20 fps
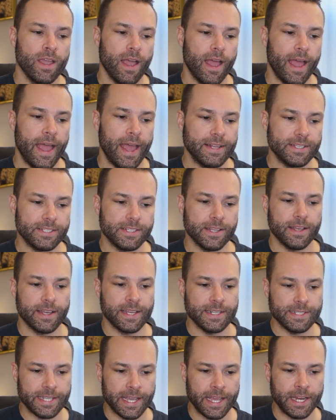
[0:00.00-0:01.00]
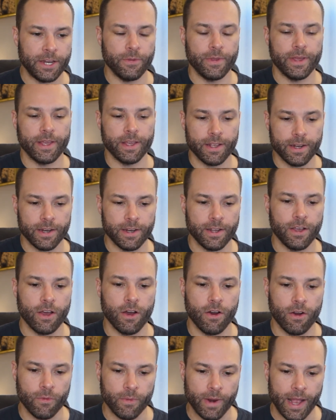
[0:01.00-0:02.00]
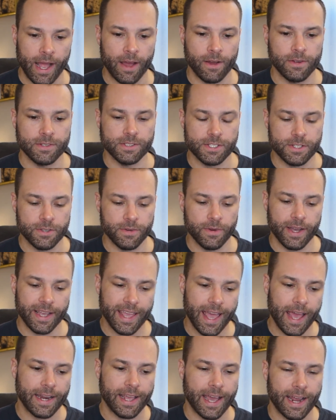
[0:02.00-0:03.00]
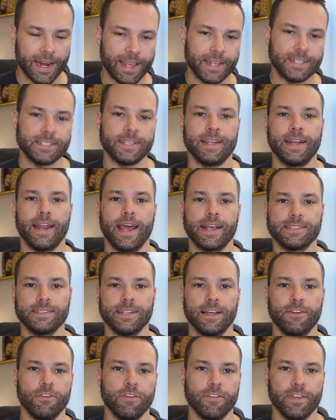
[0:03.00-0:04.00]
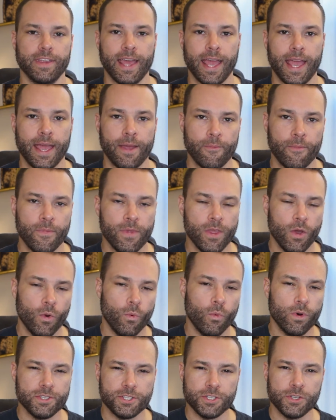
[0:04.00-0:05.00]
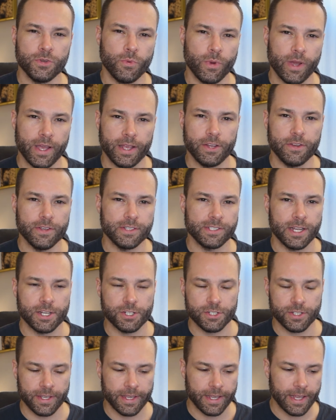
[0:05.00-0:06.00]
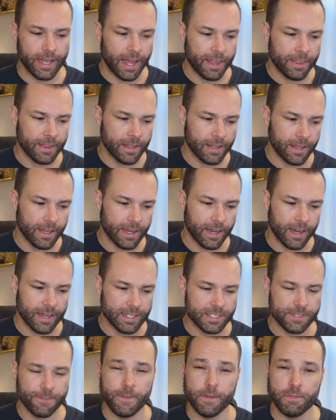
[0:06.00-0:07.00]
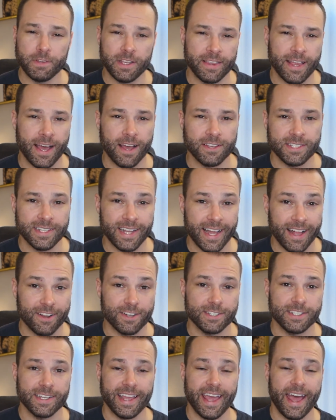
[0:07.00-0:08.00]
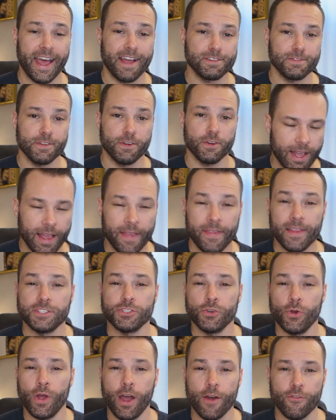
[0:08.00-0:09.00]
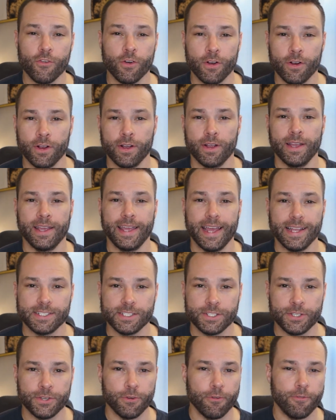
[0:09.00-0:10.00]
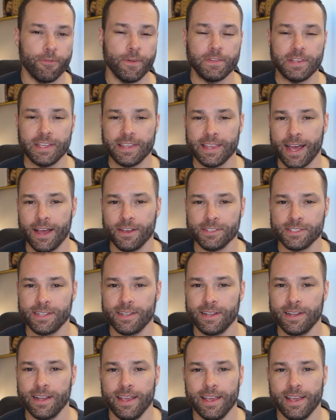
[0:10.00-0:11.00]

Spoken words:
and continuing to go around to, again, kind of get to the next level of the game. Once you win, you essentially, I think it's $50,000 in cash flow. And then so whoever gets to $50,000